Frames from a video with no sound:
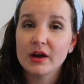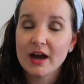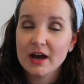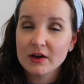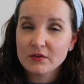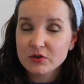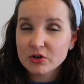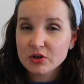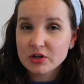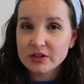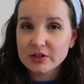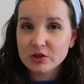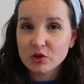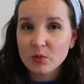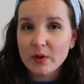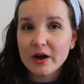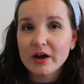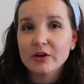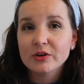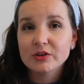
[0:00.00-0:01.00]
After a
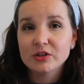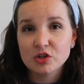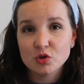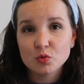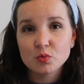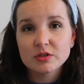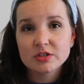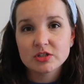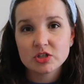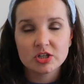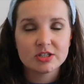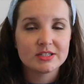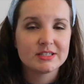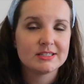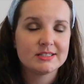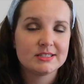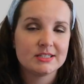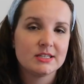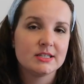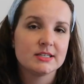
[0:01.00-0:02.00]
little while, you will start
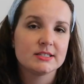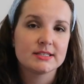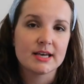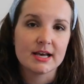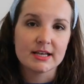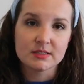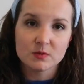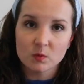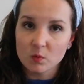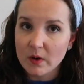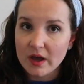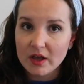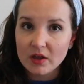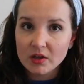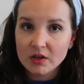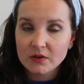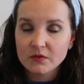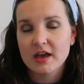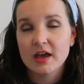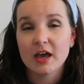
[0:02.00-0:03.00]
to see this as well.